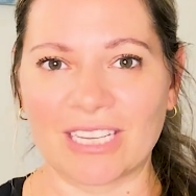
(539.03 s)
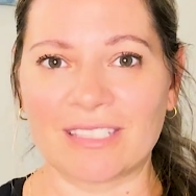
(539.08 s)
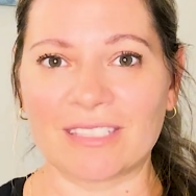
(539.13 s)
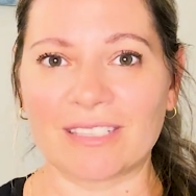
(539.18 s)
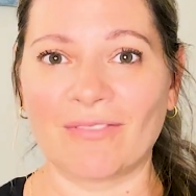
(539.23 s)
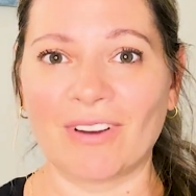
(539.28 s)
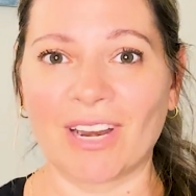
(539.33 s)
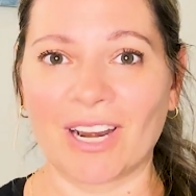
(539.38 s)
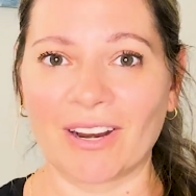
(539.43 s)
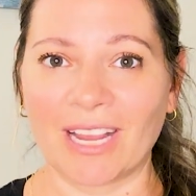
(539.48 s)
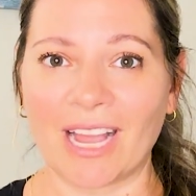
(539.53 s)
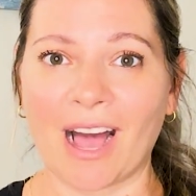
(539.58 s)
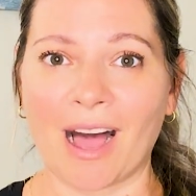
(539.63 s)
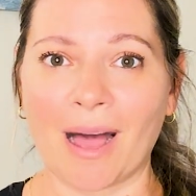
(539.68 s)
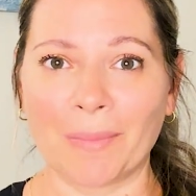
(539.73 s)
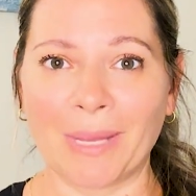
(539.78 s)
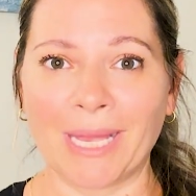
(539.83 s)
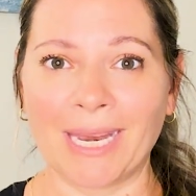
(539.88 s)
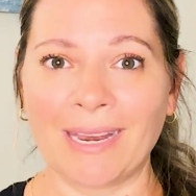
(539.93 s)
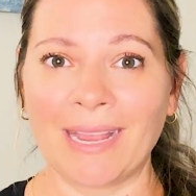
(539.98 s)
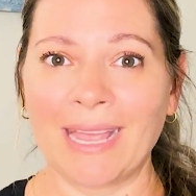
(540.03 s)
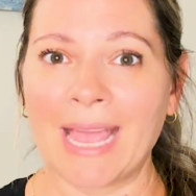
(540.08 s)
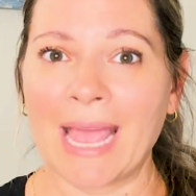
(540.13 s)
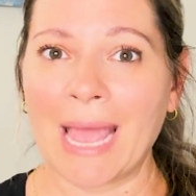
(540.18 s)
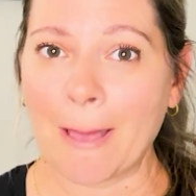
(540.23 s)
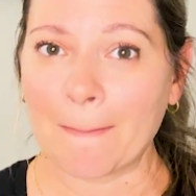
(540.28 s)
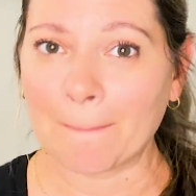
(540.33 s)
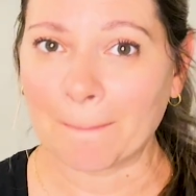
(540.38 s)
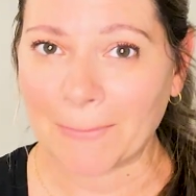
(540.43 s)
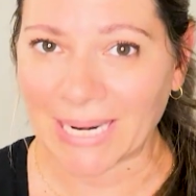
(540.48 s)
It's very common,
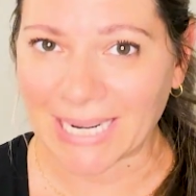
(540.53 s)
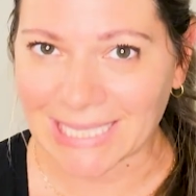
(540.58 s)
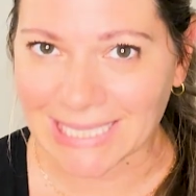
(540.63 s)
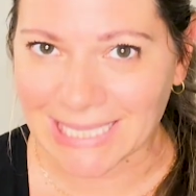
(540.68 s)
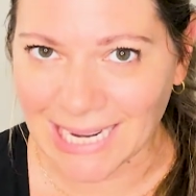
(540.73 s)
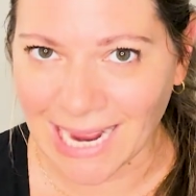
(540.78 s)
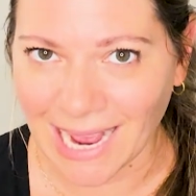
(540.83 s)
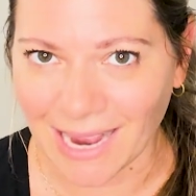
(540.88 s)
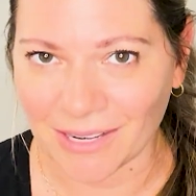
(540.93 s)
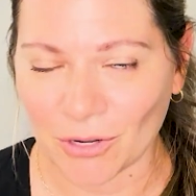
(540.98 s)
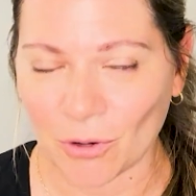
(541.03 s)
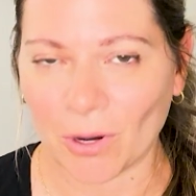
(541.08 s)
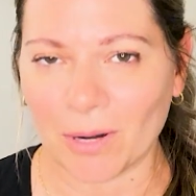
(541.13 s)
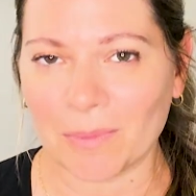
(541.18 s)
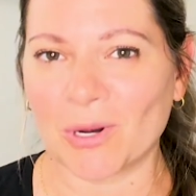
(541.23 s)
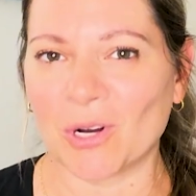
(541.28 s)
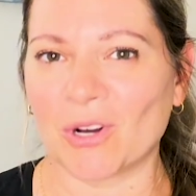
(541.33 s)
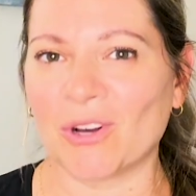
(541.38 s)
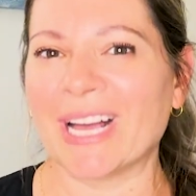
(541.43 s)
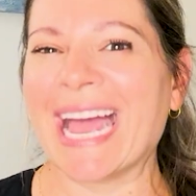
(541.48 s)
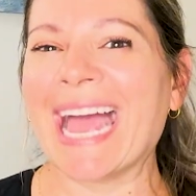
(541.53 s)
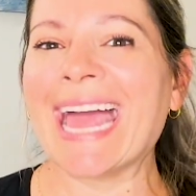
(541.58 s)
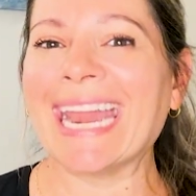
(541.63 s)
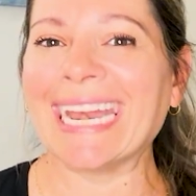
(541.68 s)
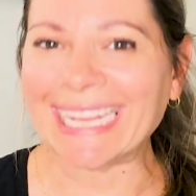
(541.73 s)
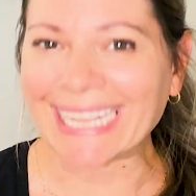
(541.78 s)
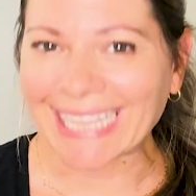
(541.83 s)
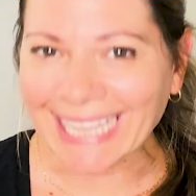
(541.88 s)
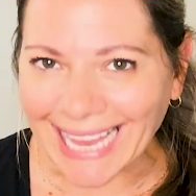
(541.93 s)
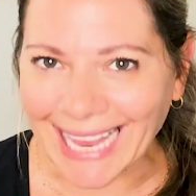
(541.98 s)
but it's not normal and
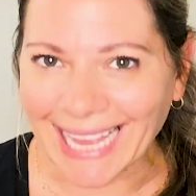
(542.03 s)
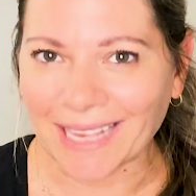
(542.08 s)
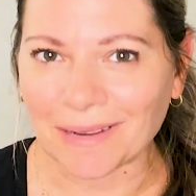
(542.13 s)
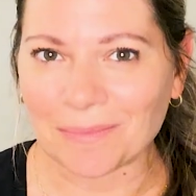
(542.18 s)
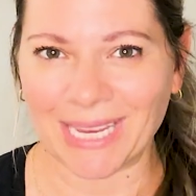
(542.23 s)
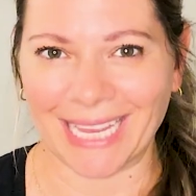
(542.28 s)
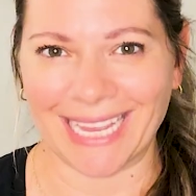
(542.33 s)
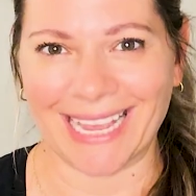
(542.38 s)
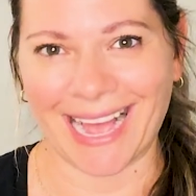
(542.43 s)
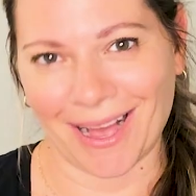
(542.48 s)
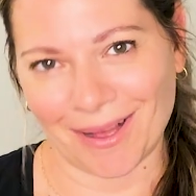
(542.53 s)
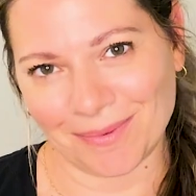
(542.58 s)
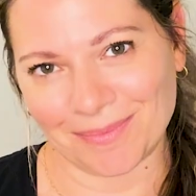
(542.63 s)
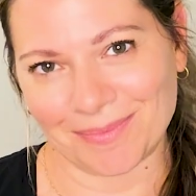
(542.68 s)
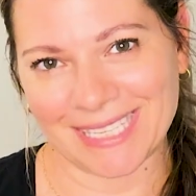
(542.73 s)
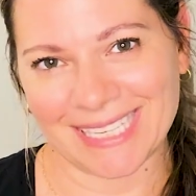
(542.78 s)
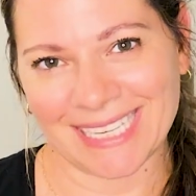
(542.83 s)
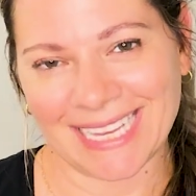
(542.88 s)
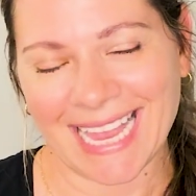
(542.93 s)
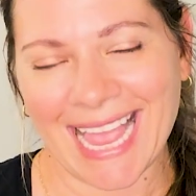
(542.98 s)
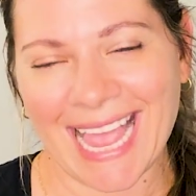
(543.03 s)
it can be helped.